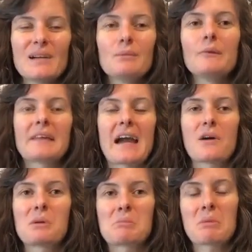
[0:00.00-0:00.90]
Moving out
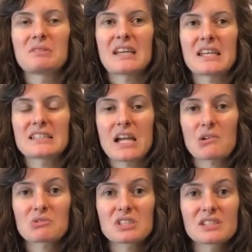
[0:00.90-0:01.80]
of my mum and dad's
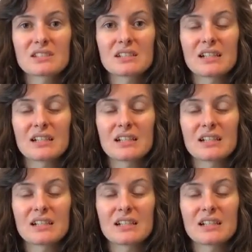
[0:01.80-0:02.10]
house.